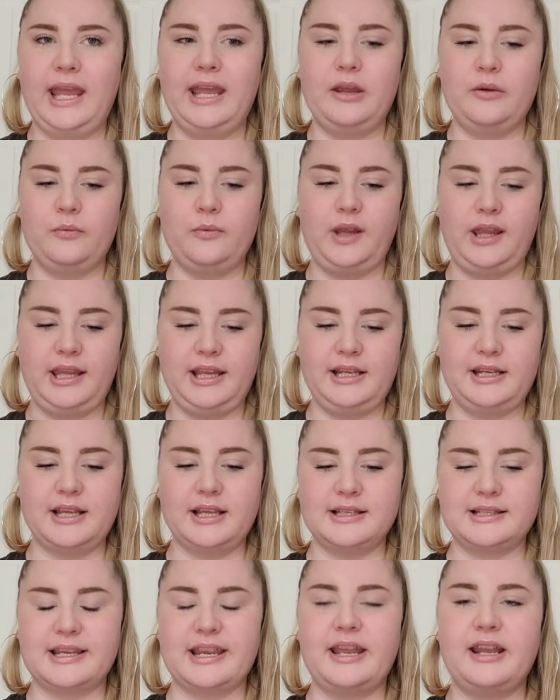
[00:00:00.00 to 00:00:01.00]
It really
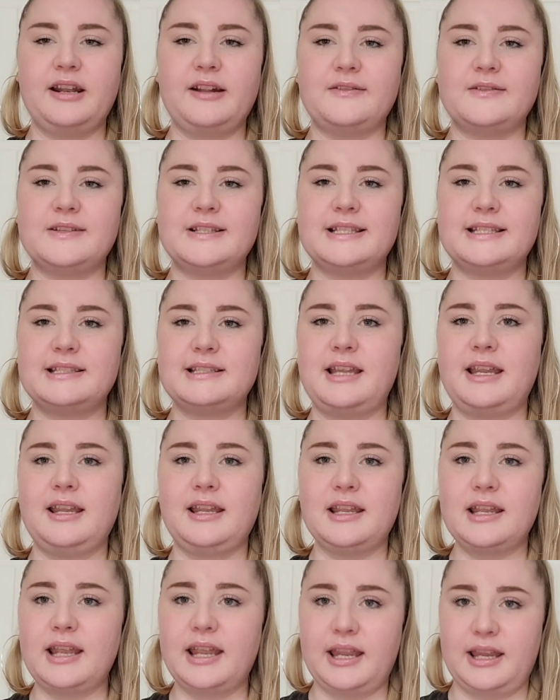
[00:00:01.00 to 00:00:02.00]
does kind of
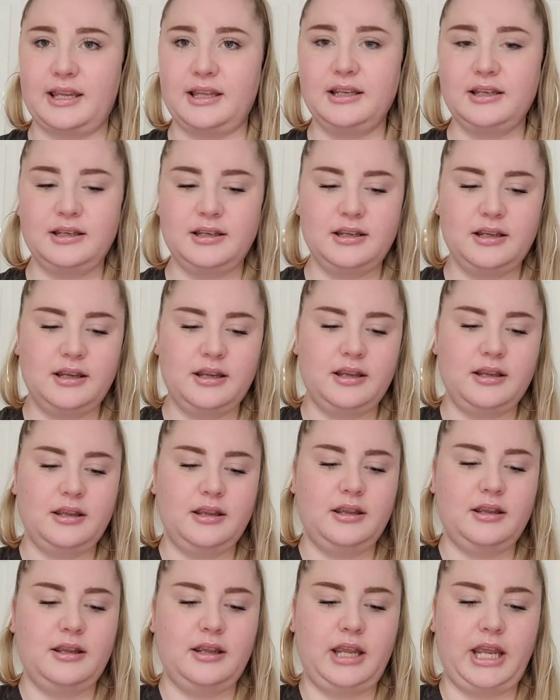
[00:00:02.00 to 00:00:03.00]
sink in,
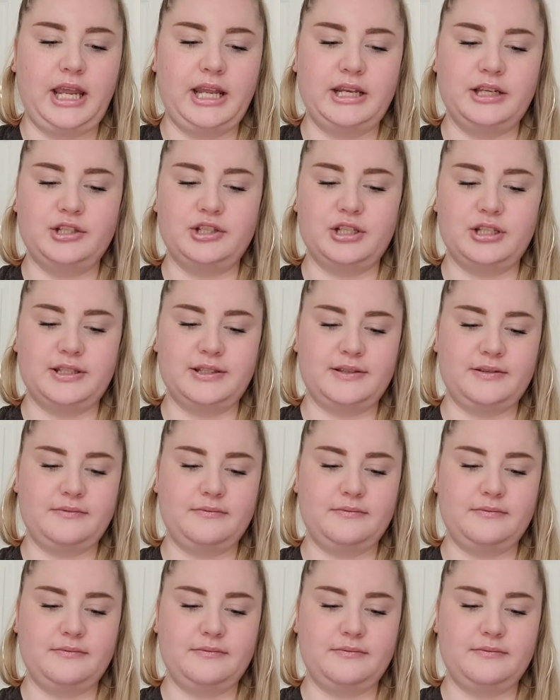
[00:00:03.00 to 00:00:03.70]
and it just